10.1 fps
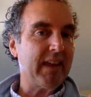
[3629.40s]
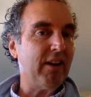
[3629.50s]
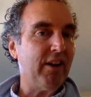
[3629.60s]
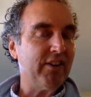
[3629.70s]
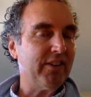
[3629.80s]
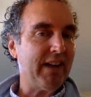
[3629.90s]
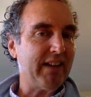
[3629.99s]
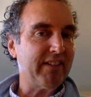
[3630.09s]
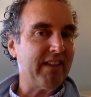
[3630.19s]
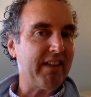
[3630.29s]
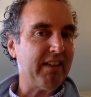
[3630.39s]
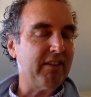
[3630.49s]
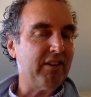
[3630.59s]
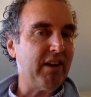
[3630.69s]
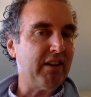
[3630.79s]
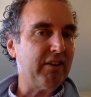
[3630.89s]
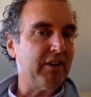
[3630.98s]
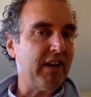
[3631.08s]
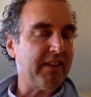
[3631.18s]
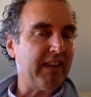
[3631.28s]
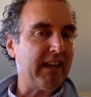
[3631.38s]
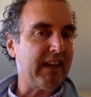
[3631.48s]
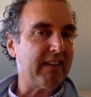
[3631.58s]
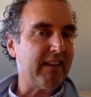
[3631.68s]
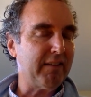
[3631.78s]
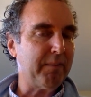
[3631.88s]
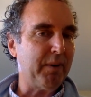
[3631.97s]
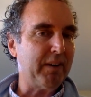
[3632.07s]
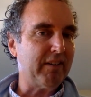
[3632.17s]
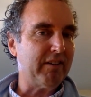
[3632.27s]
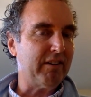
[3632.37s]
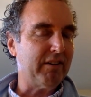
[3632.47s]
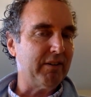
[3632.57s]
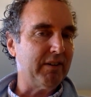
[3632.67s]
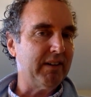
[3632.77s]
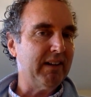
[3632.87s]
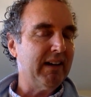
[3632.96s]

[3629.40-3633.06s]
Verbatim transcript: It also has nothing, no, nothing at this point to do,